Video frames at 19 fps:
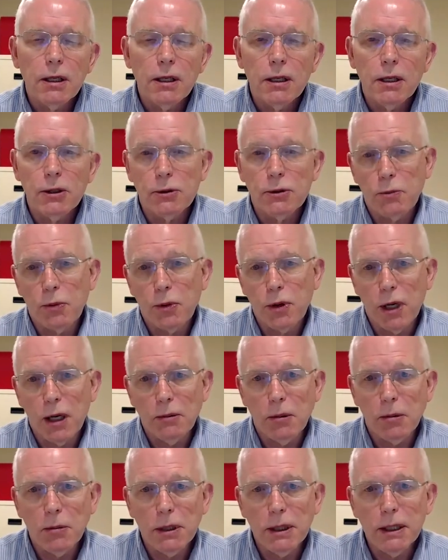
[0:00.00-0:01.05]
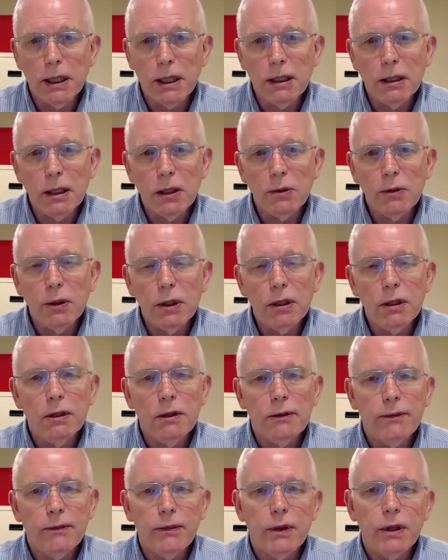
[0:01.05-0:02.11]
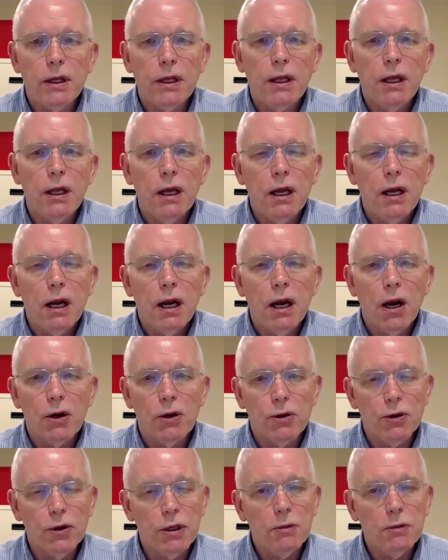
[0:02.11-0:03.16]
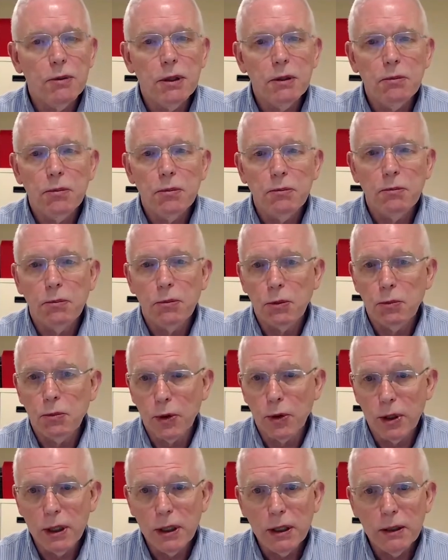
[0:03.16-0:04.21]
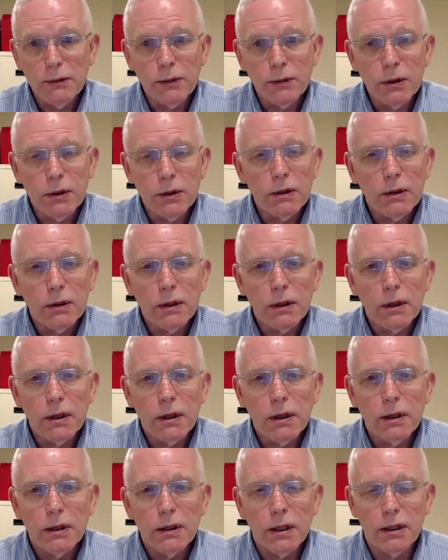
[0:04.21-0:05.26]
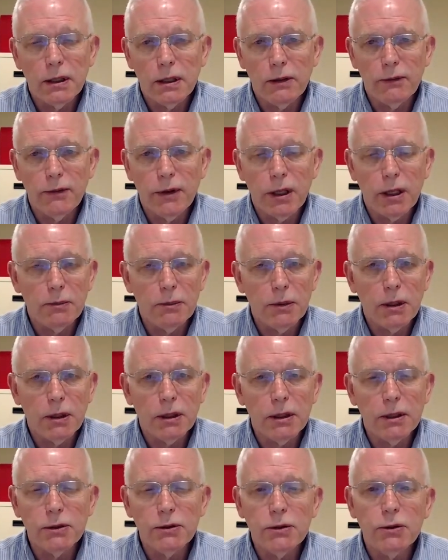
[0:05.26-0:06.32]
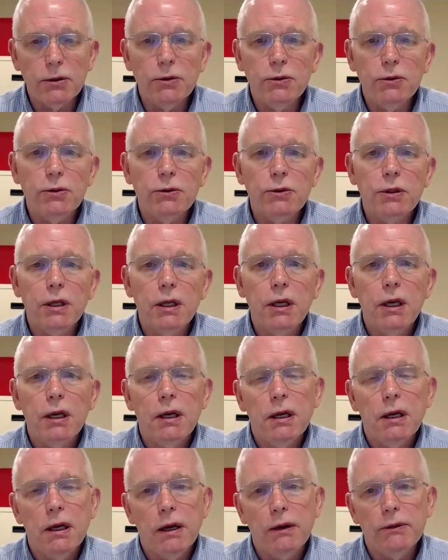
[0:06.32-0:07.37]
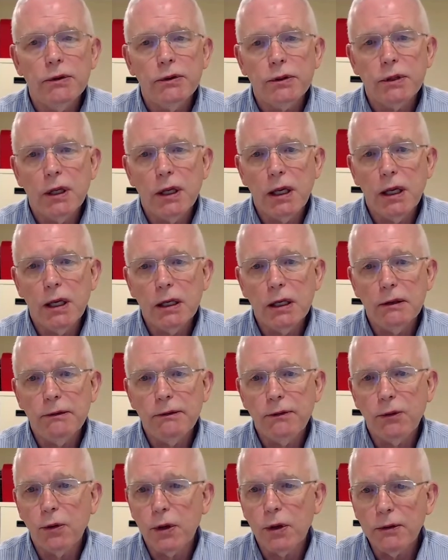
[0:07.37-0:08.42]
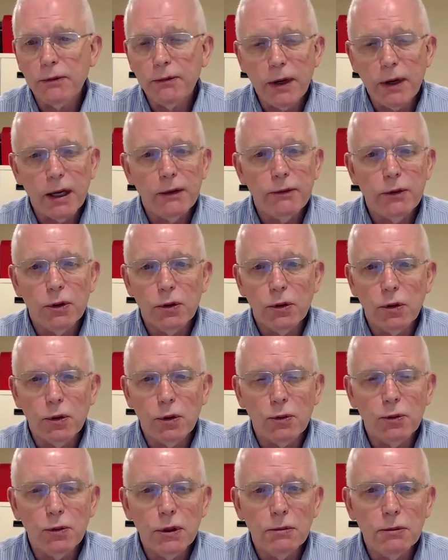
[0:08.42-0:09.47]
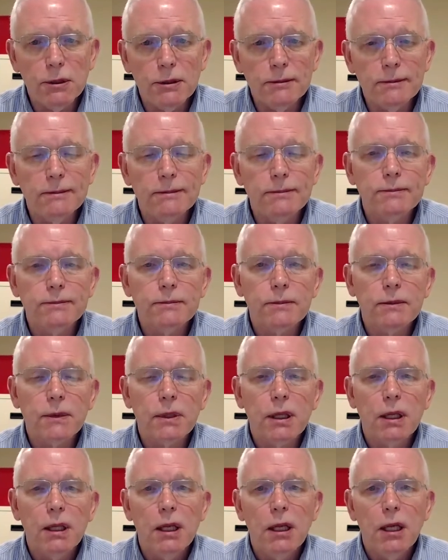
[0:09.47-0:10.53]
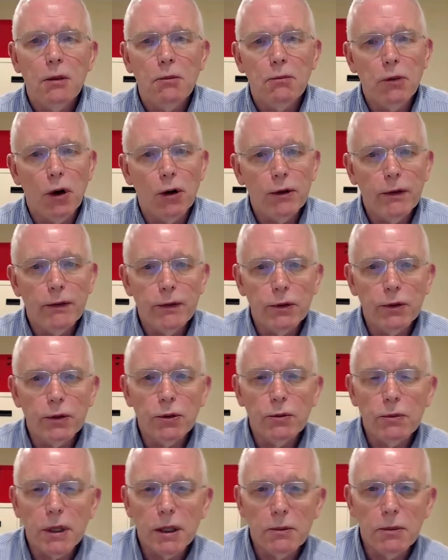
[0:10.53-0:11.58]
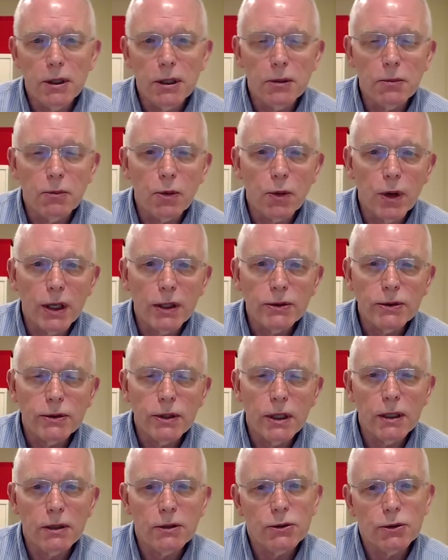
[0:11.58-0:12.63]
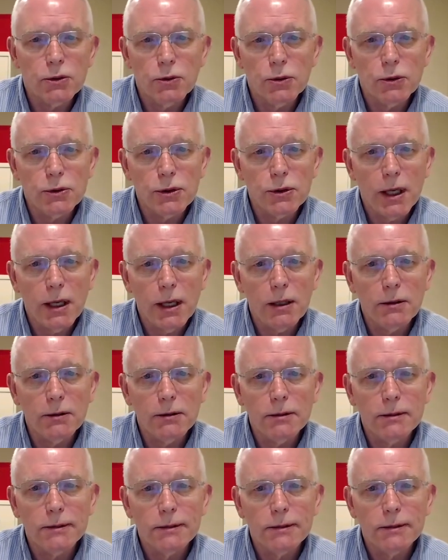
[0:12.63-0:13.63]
is probably dealing with are going to be pretty different than the developmental issues of, say, a 45-year-old woman, both of whom may be depressed and suicidal.